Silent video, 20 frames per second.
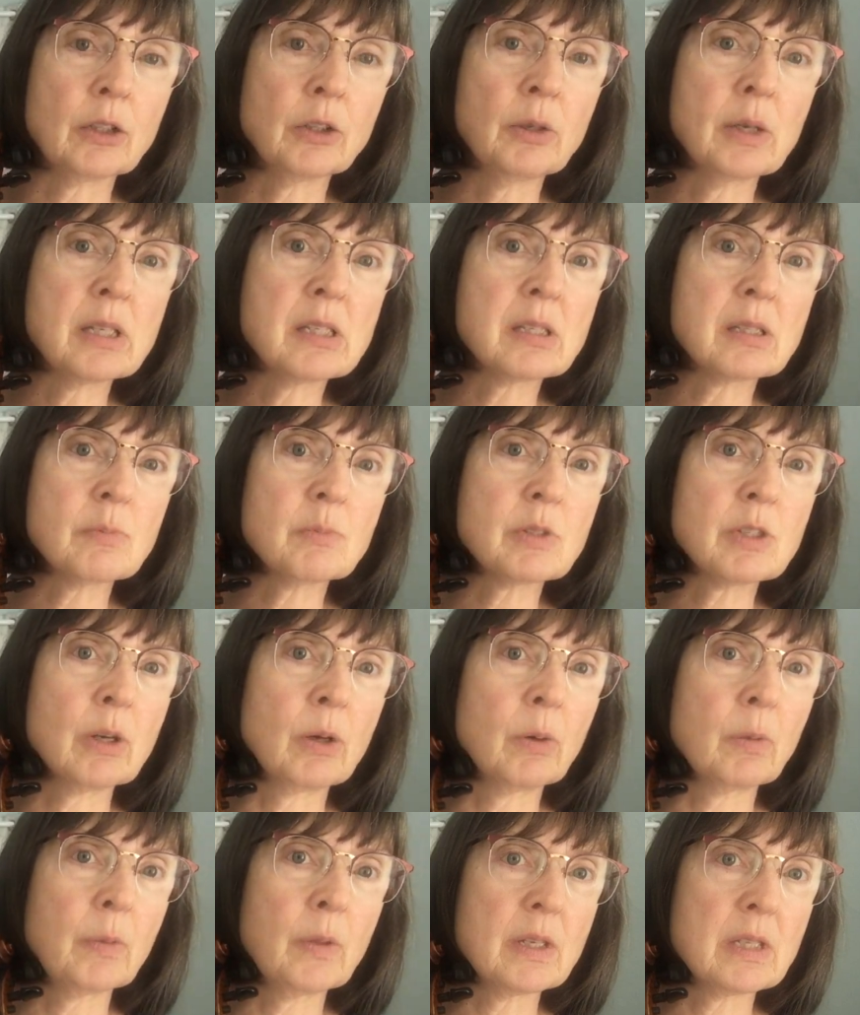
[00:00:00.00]
Louis.
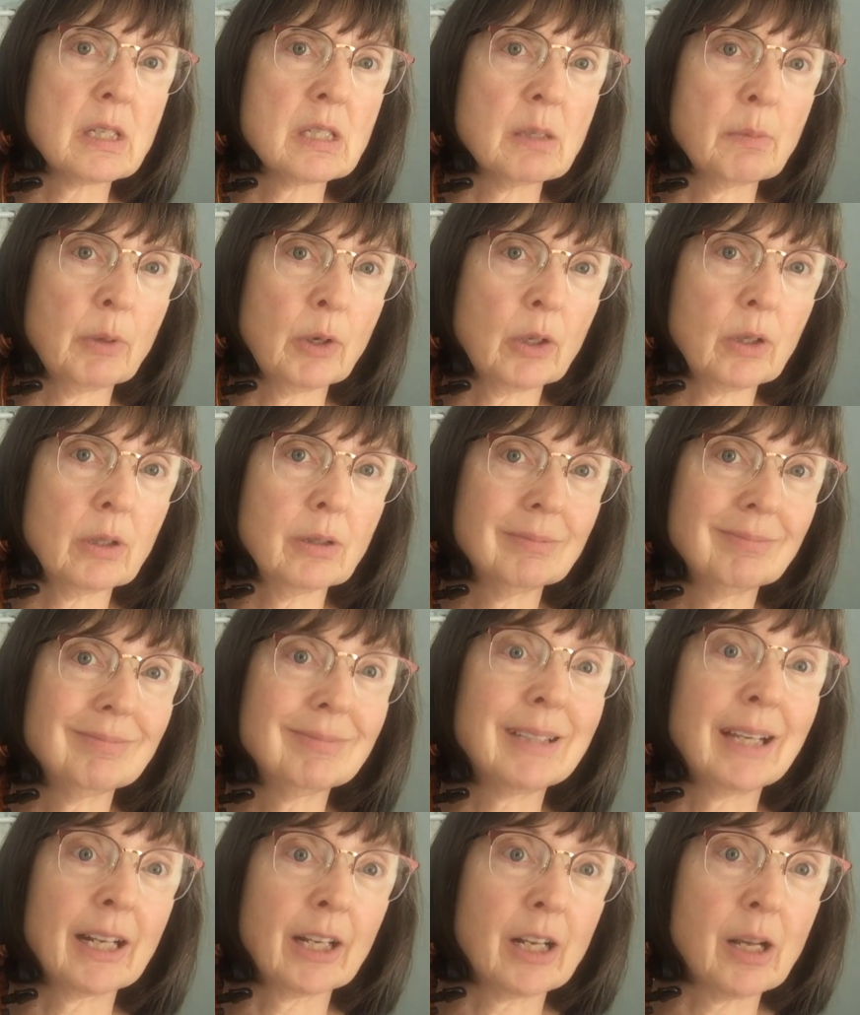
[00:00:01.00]
So this is the book
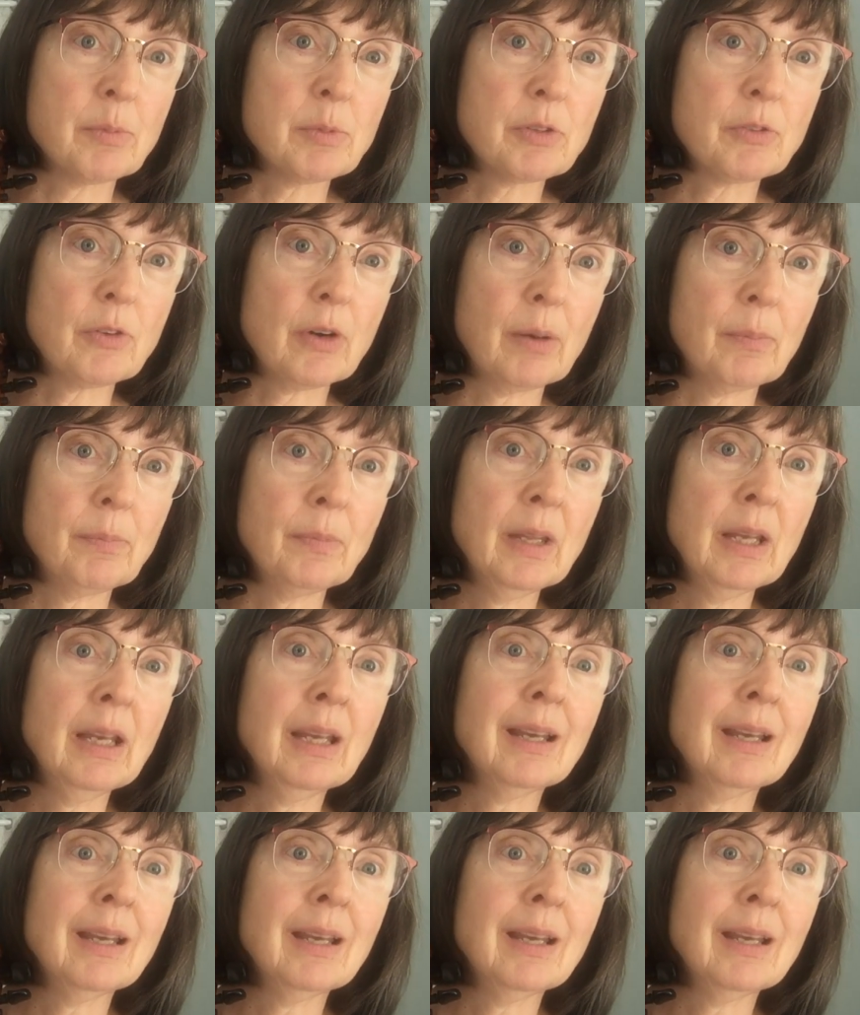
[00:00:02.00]
that it comes from,